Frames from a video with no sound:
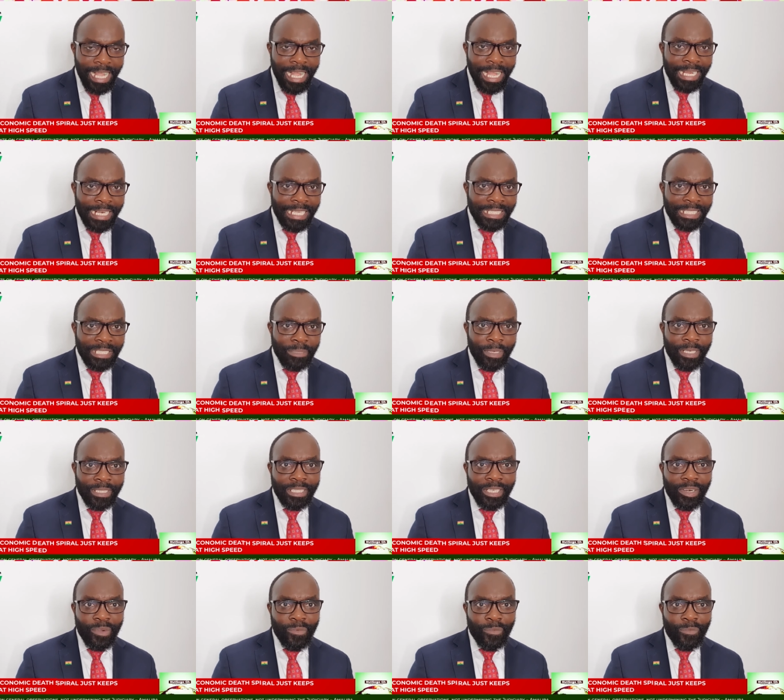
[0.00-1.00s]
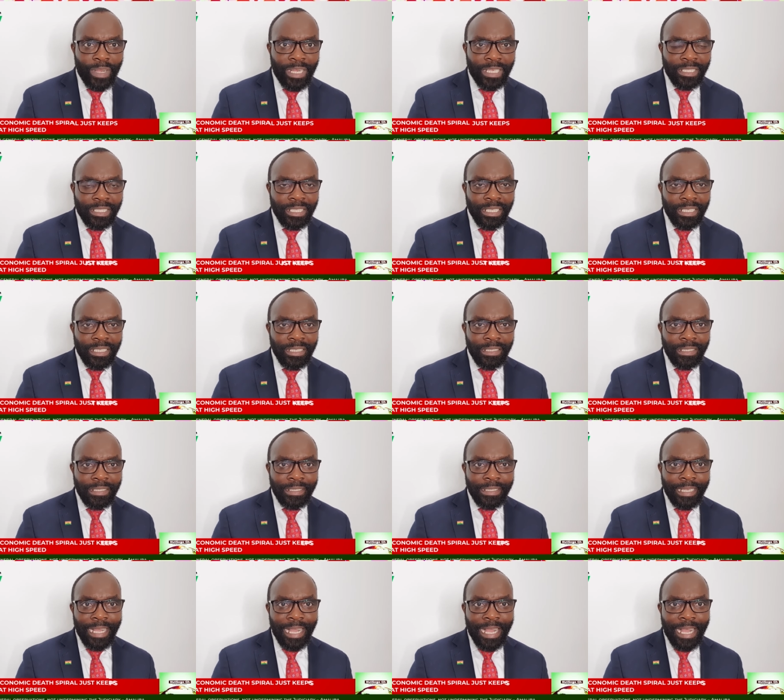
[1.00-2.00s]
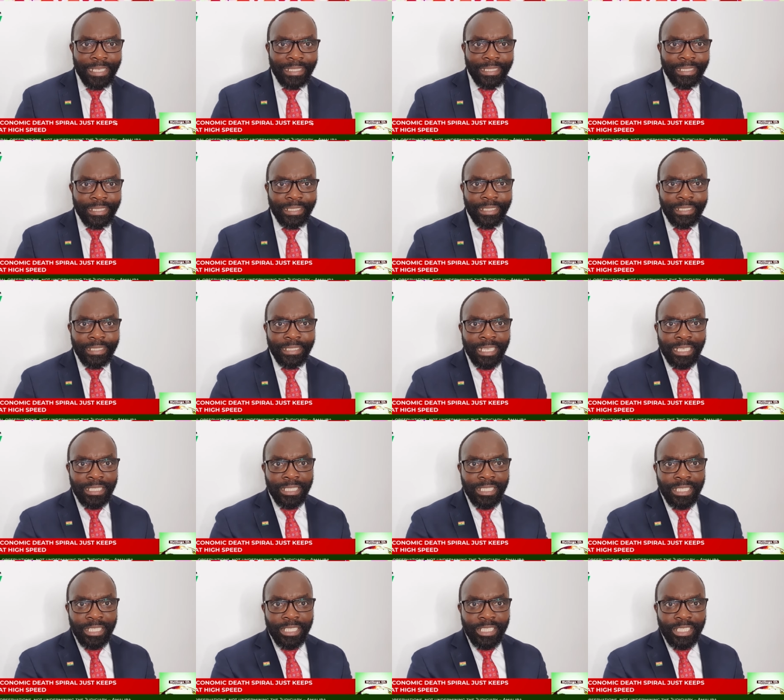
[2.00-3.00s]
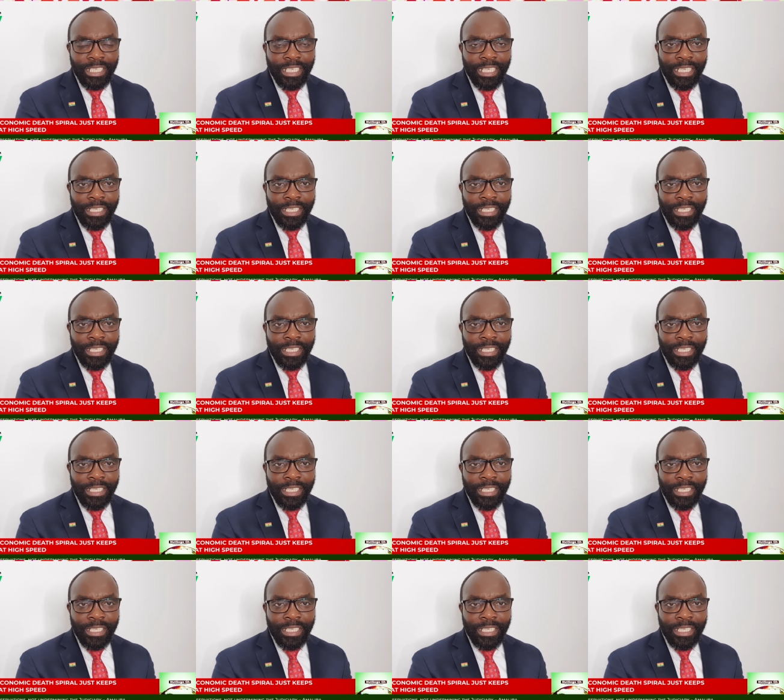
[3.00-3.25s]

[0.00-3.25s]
And as a matter of fact, as NutSege